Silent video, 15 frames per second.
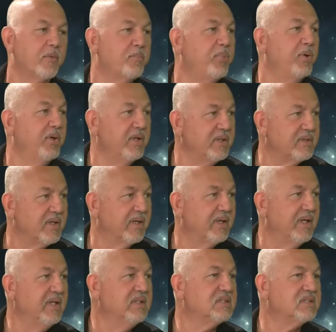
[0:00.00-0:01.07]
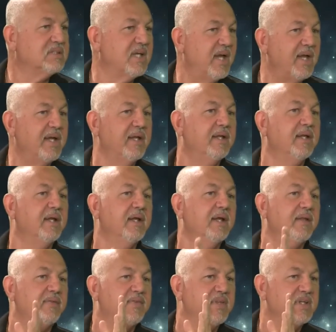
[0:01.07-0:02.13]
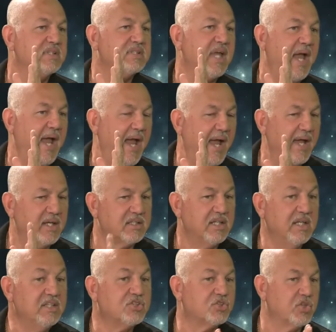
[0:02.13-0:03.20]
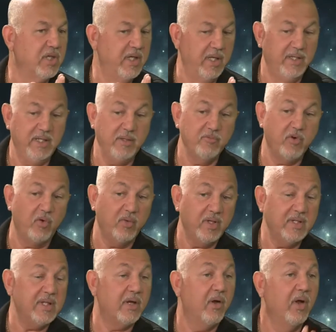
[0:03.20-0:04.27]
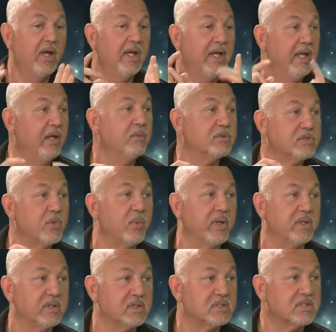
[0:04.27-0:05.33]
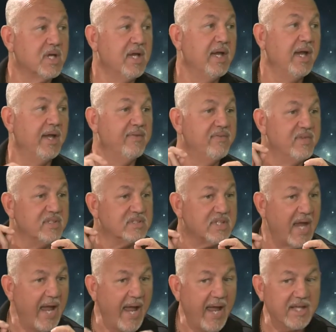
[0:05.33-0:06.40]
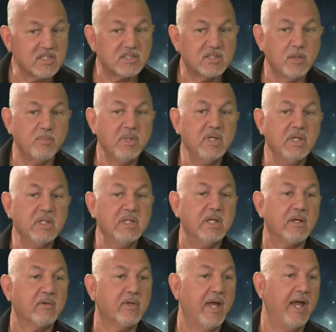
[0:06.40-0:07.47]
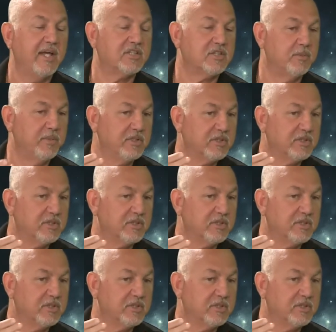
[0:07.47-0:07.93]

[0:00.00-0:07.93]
put it there. He right. said, this has, he, and he wrote in there, he was a witness. Yeah. And this has to be in there. There has right. to be